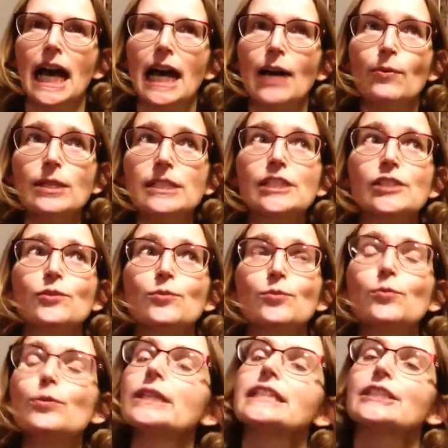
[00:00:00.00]
wasn't
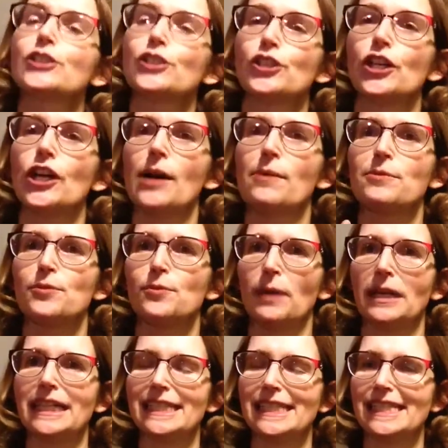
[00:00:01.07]
really sure I was
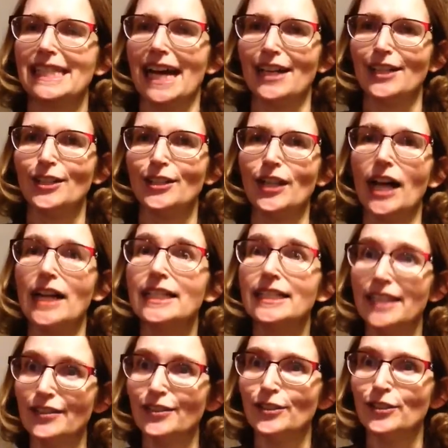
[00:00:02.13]
ready to tackle
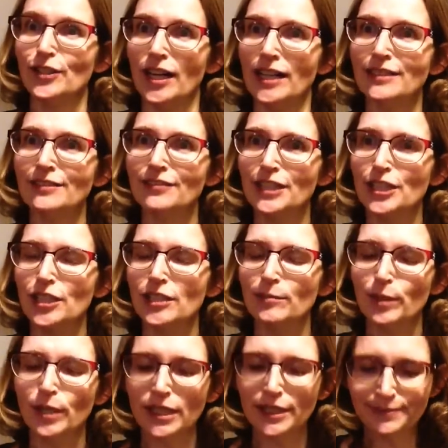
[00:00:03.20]
another nonfiction
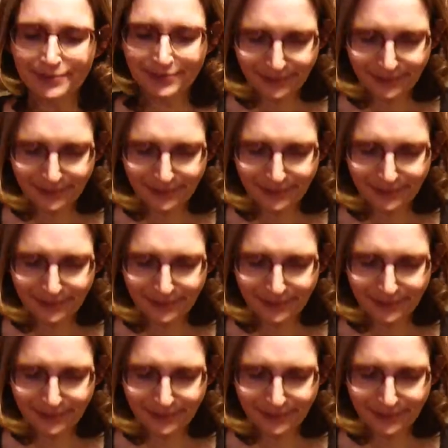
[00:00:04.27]
book.